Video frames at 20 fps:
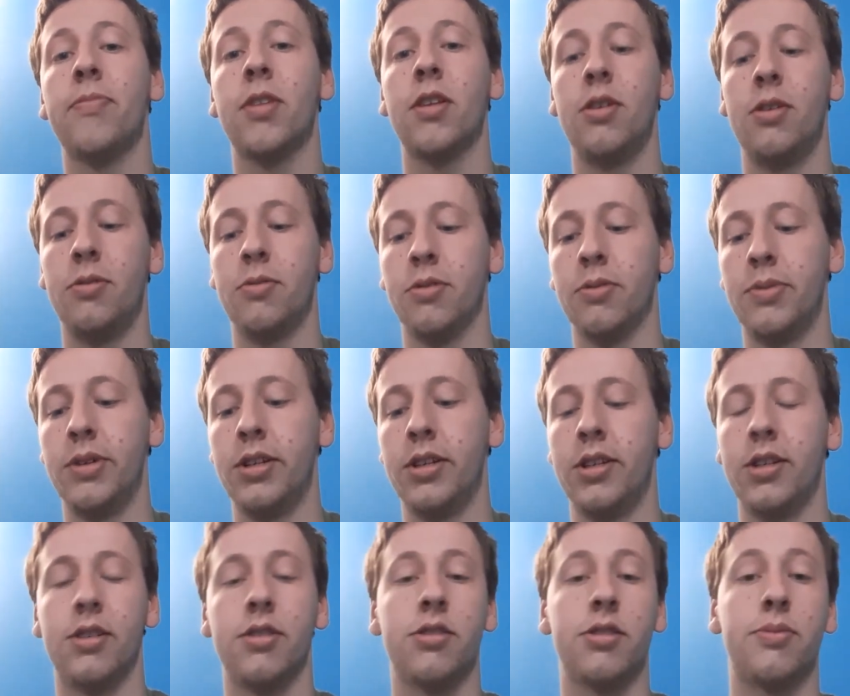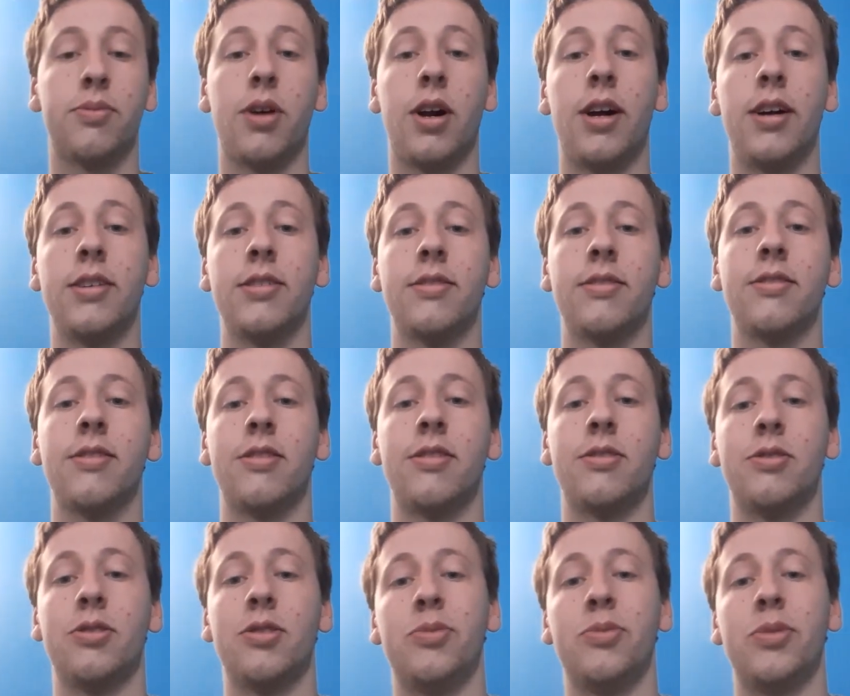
You will be surprised on who you